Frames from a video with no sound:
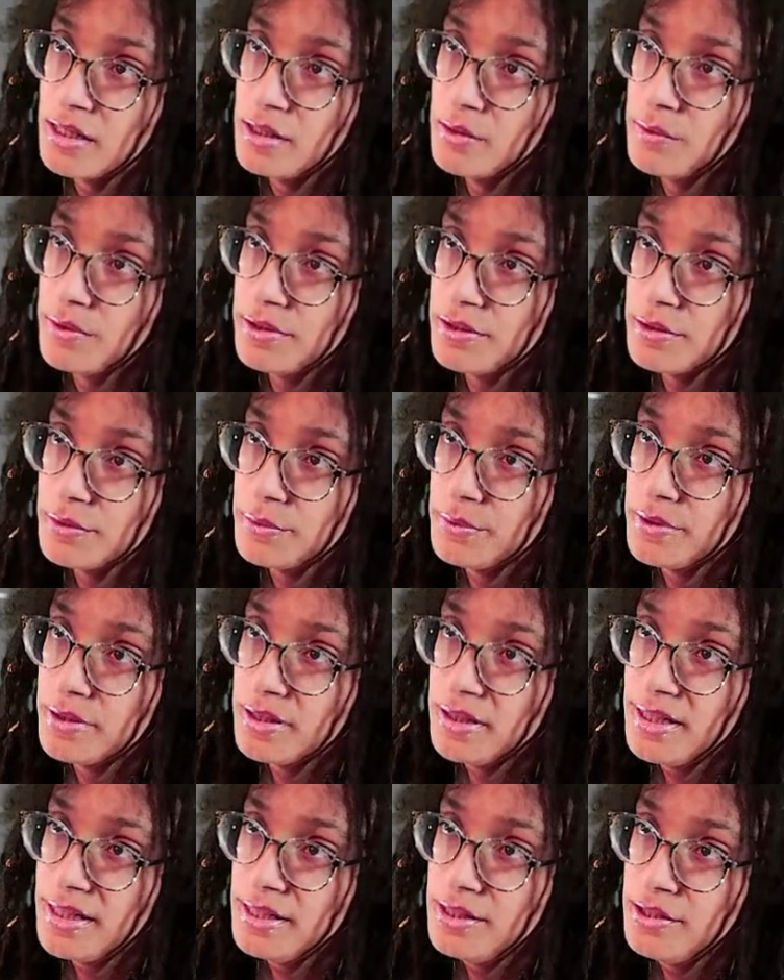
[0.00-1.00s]
You don't want to
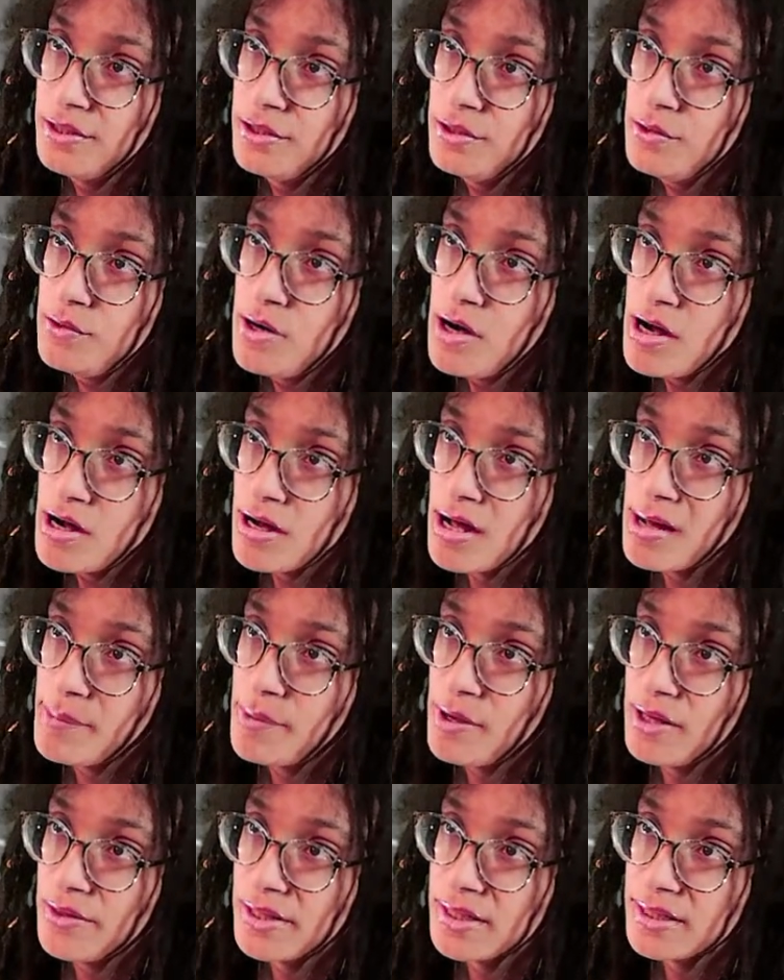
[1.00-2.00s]
get too hung up
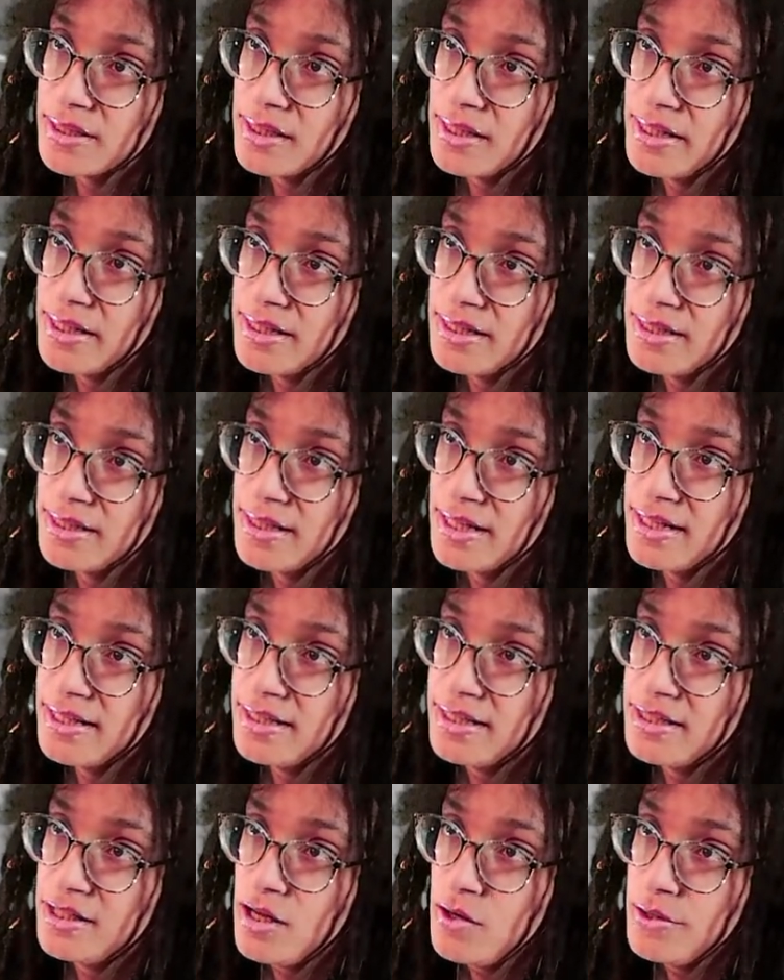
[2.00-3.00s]
on this, Liz. It's
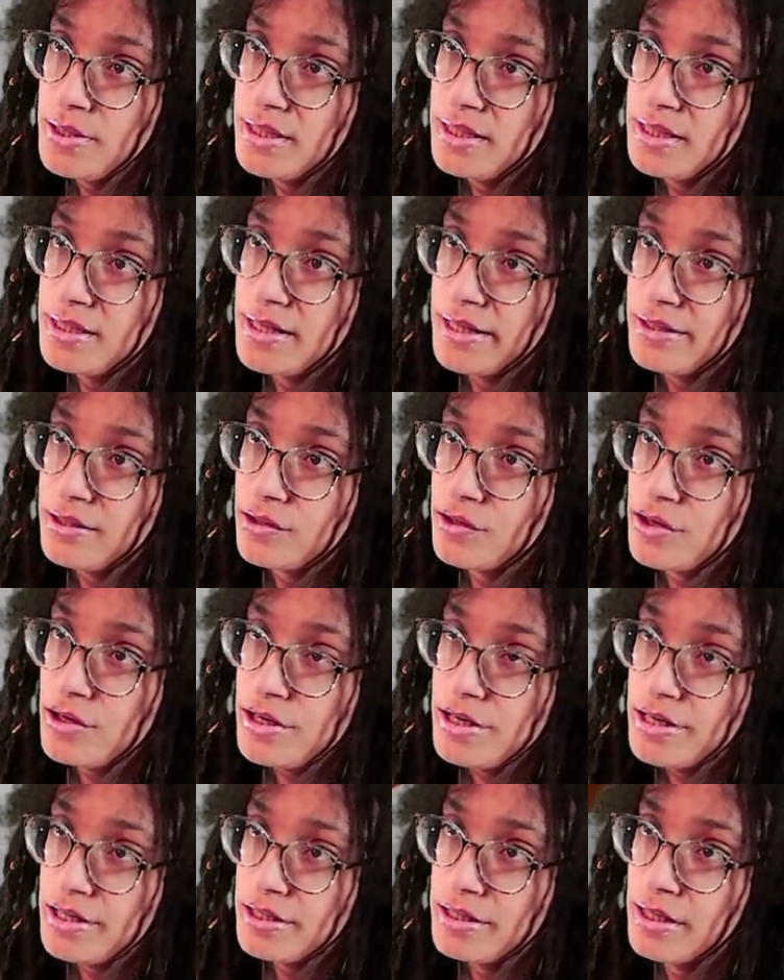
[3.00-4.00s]

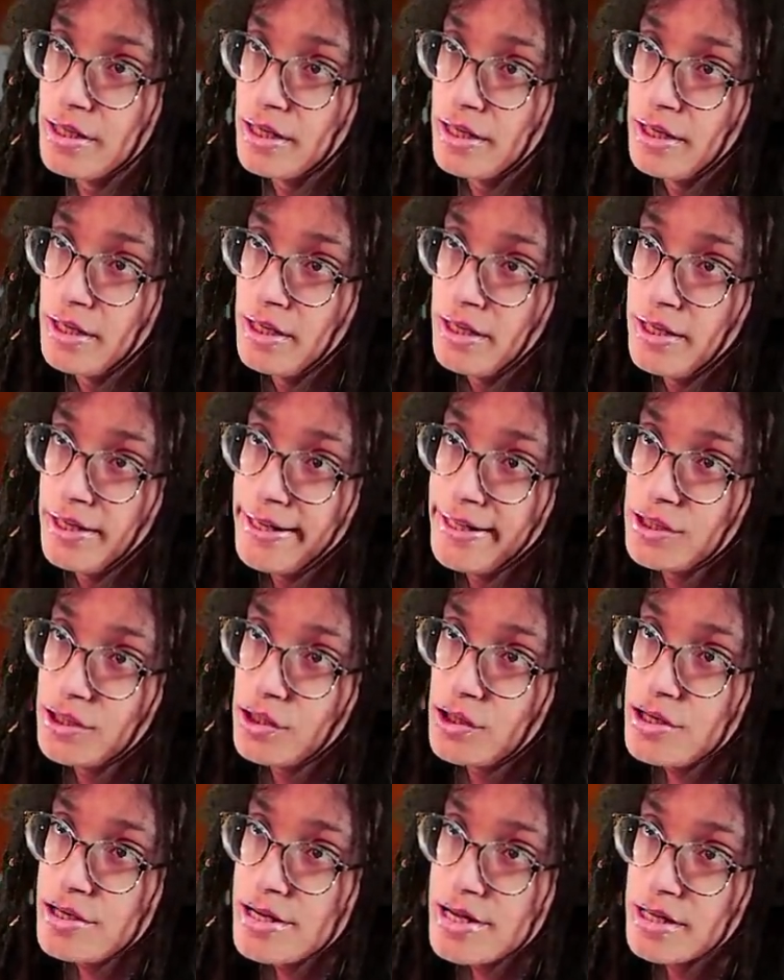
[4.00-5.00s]
good. It's
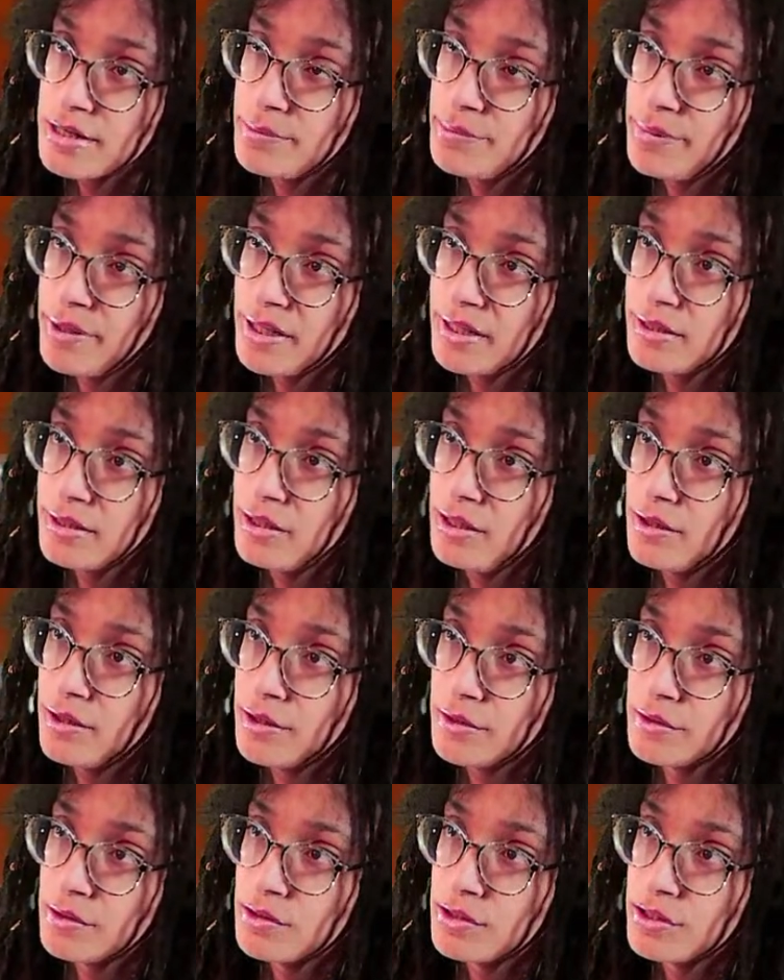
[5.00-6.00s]
good, but, you
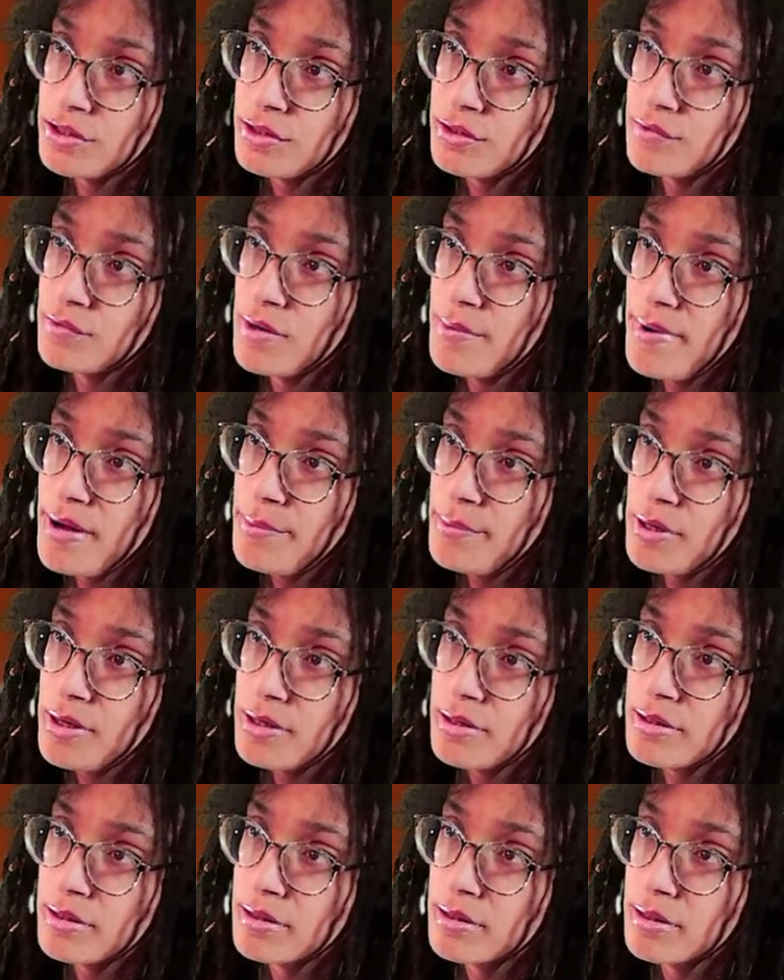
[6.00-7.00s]
know, just remember,